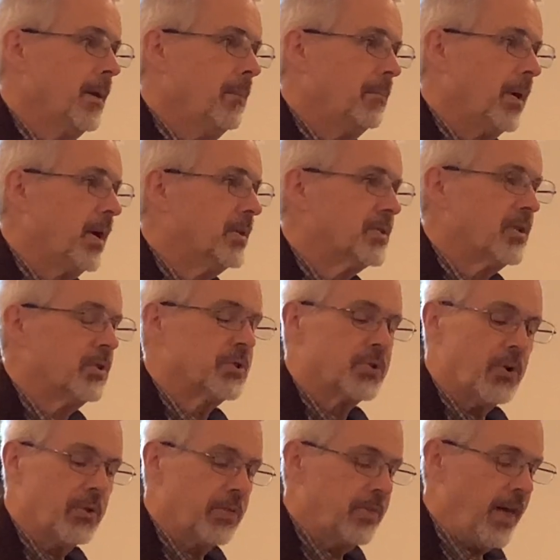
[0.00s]
because there are
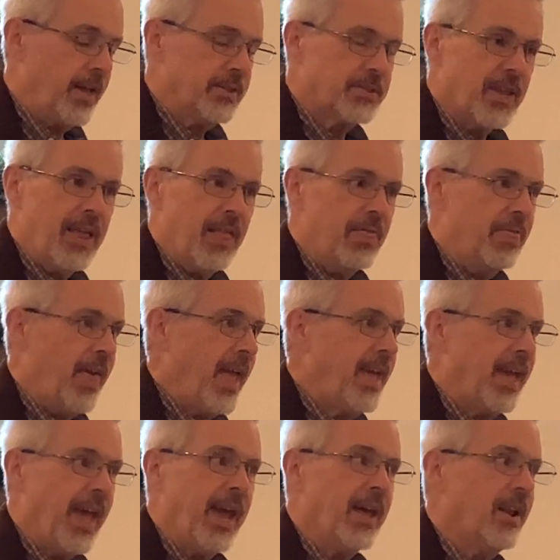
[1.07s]
certain things they
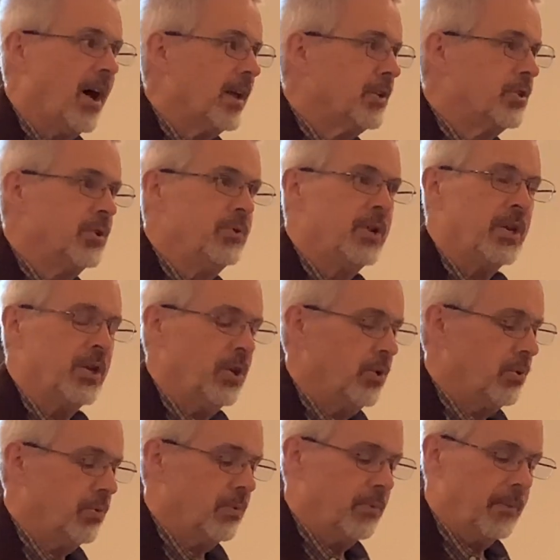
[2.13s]
cannot do to
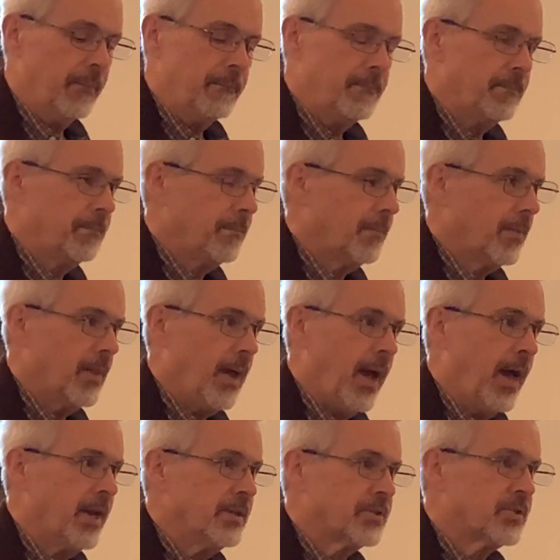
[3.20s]
you
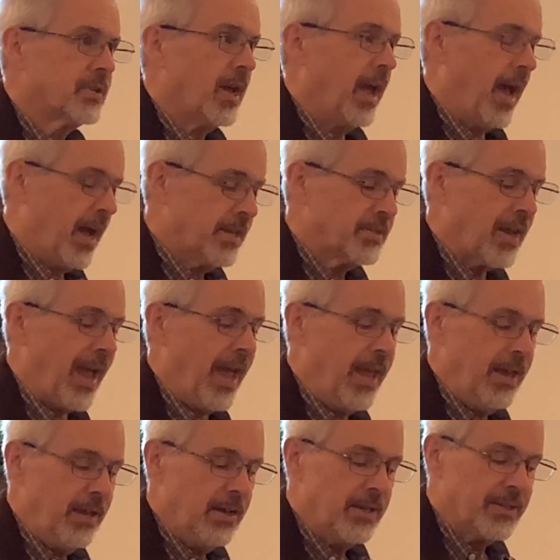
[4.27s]
as, as
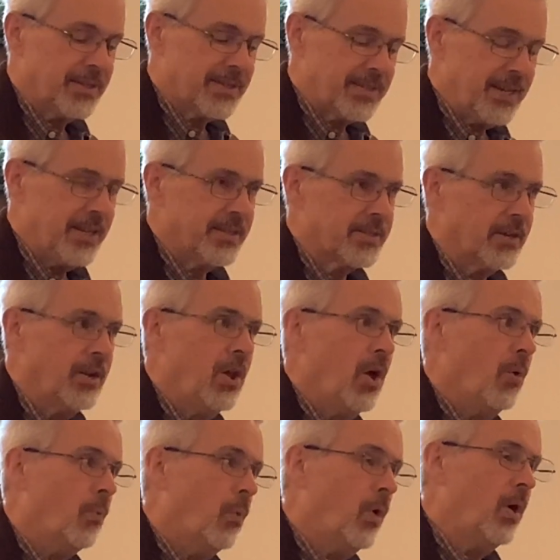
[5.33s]
a citizen.
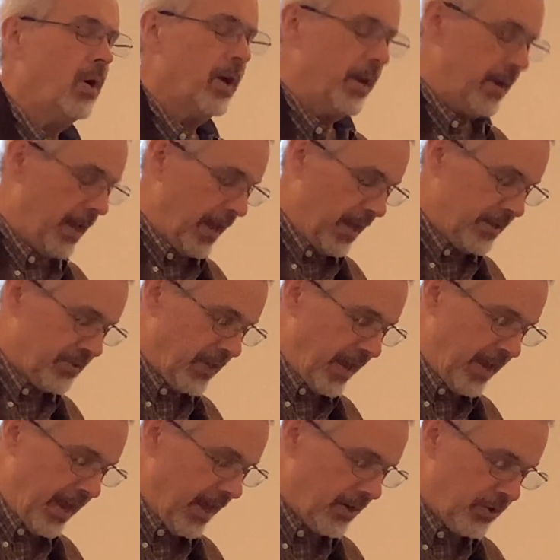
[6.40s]
One is they
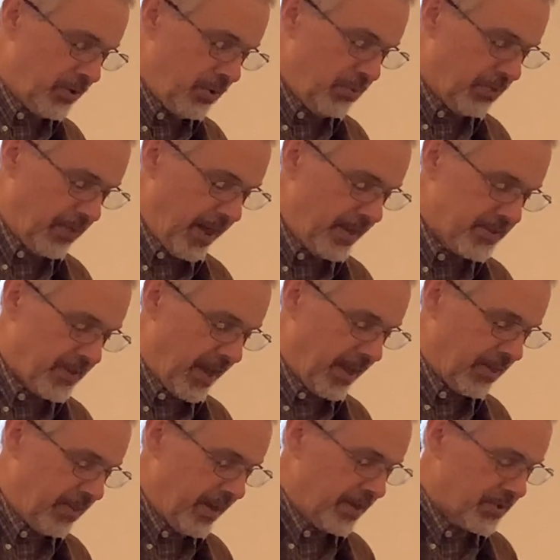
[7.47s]
can't do things
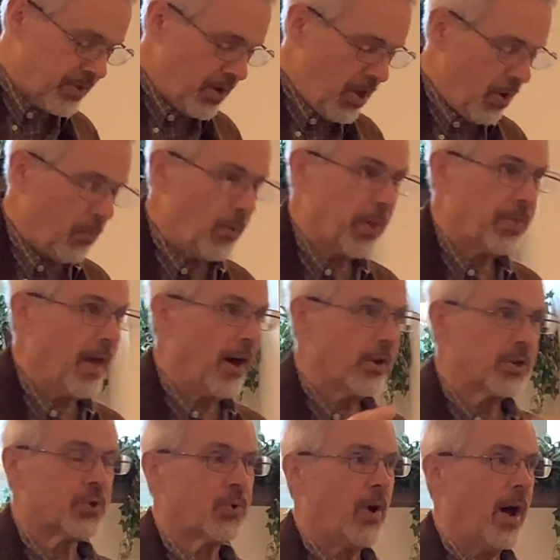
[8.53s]
like this without
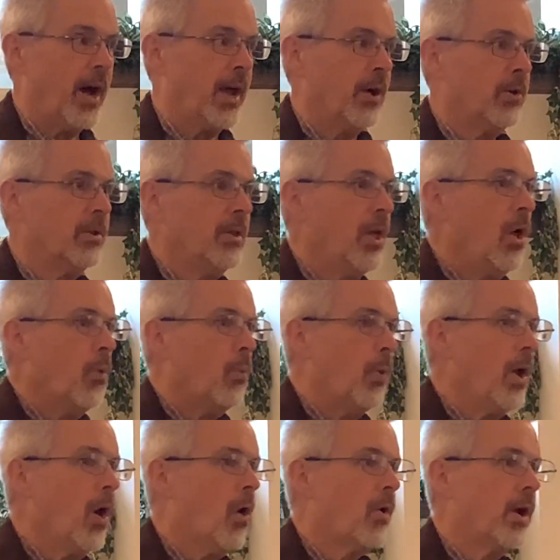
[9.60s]
a trial.
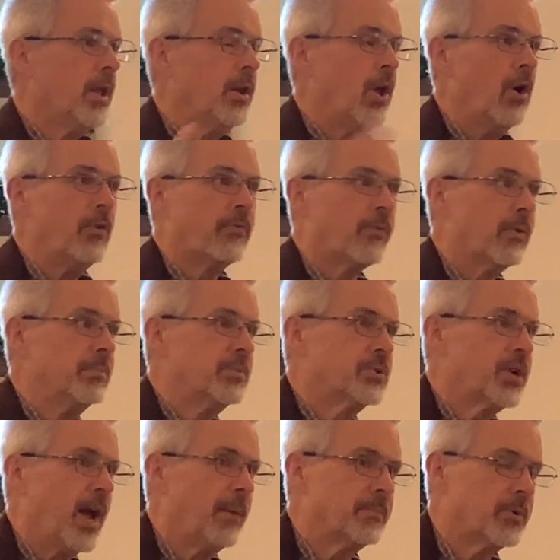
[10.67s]
We already know from
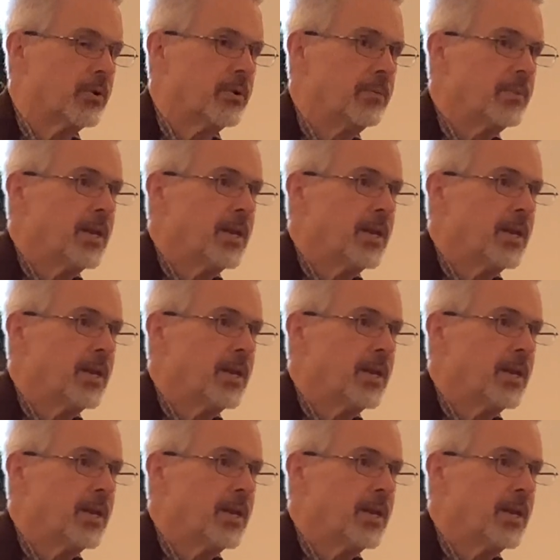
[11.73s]
chapter